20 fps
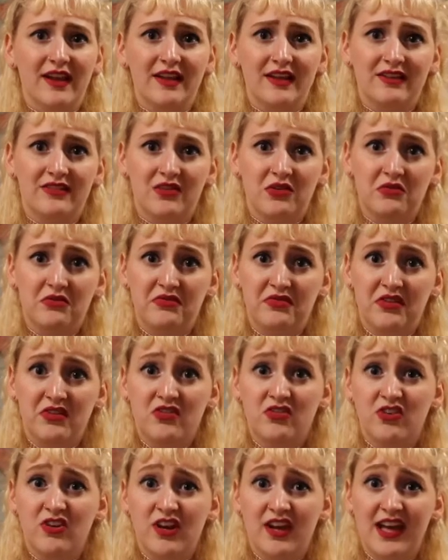like its own
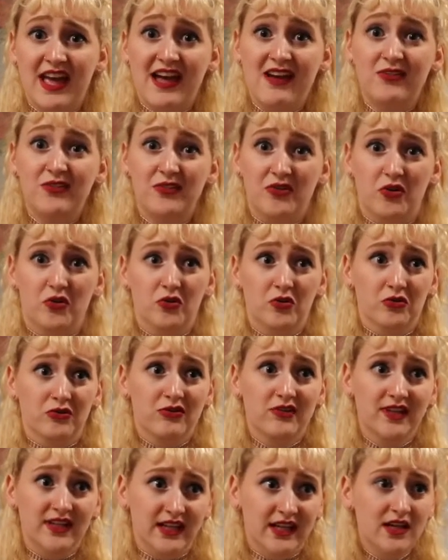functioning household,
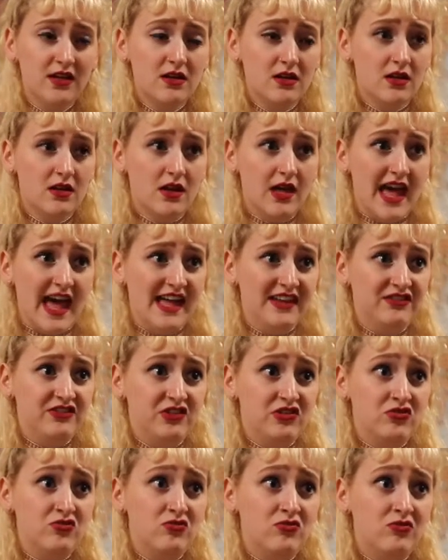really, and
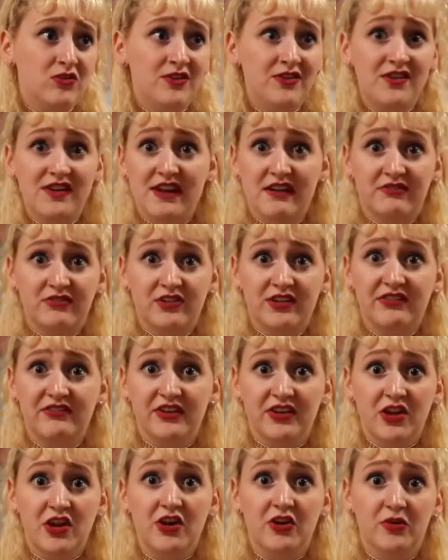you would never
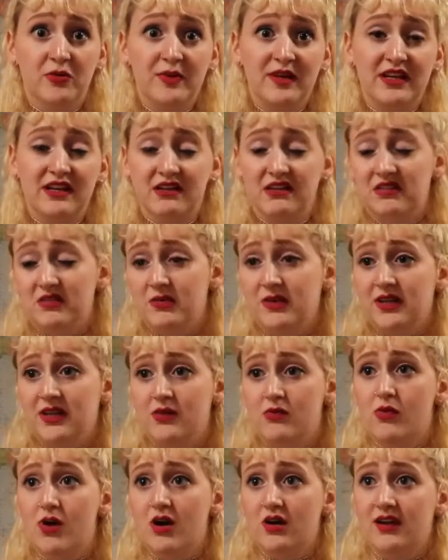even know because when
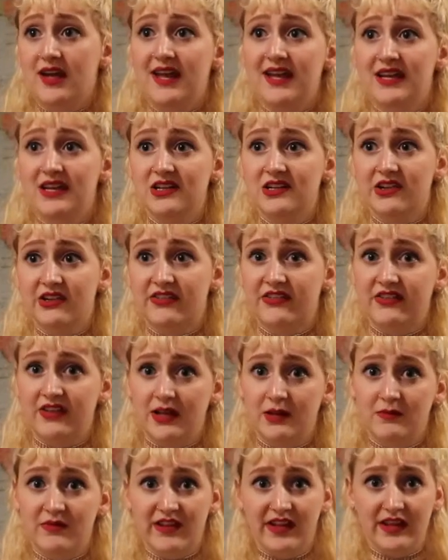you walk in it just
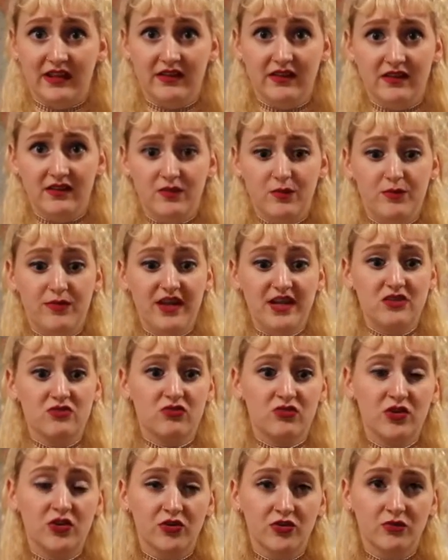seems like this big
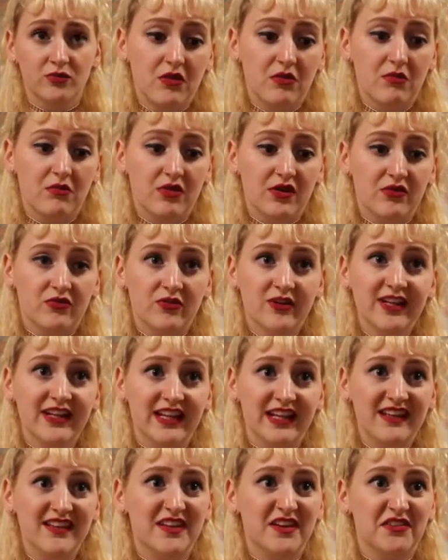room. But
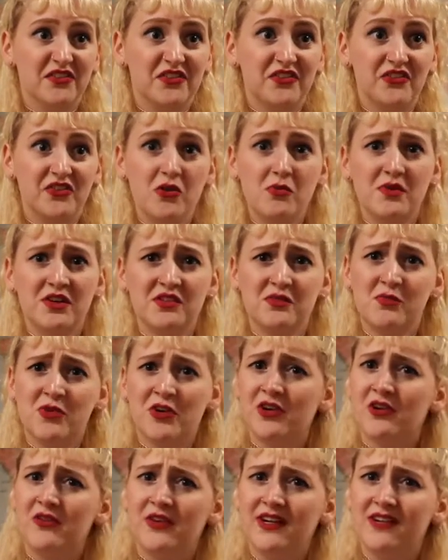really, there's so much
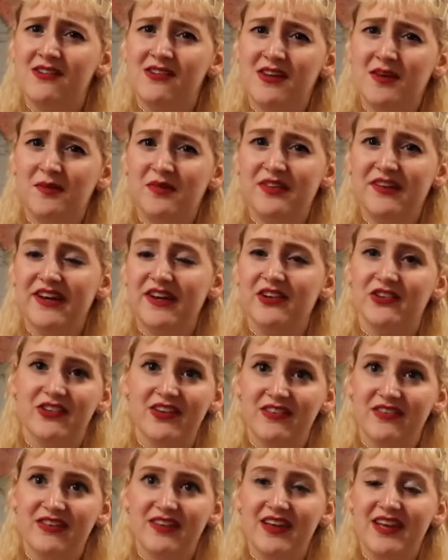more going on upstairs.
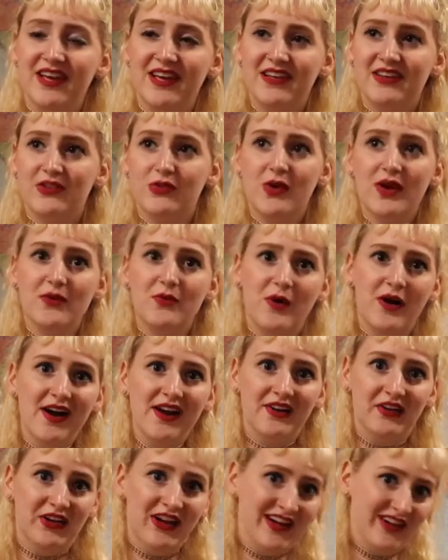It's quite
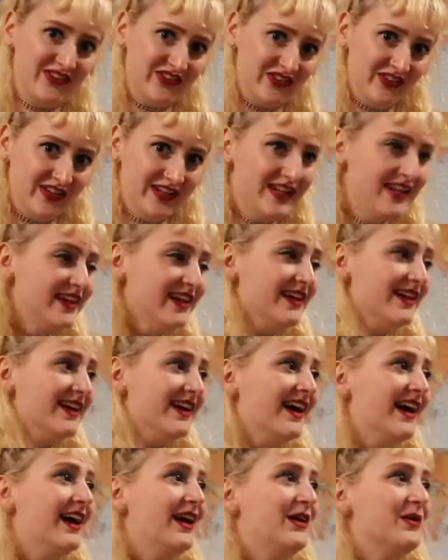wild, actually.
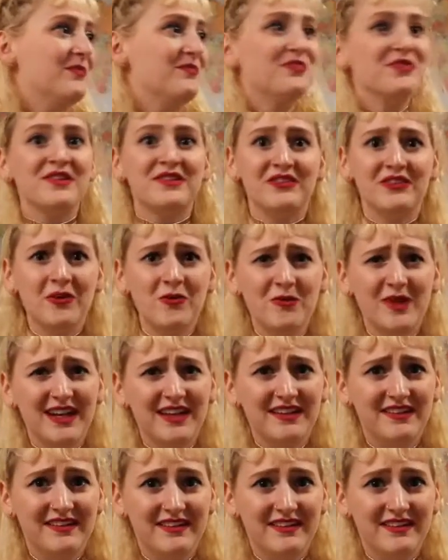So many